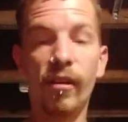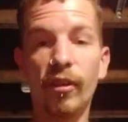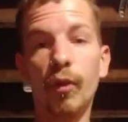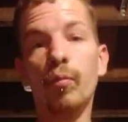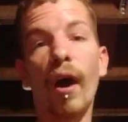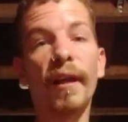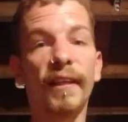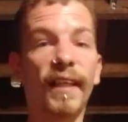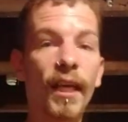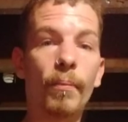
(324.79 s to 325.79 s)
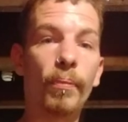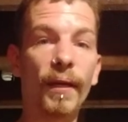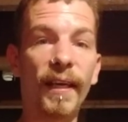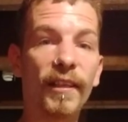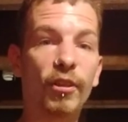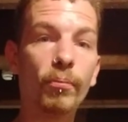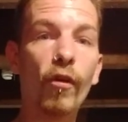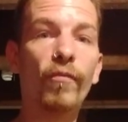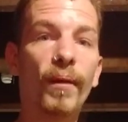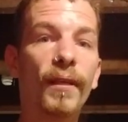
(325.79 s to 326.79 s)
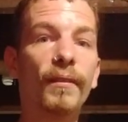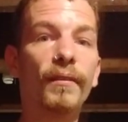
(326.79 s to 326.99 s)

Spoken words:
You want to keep each movement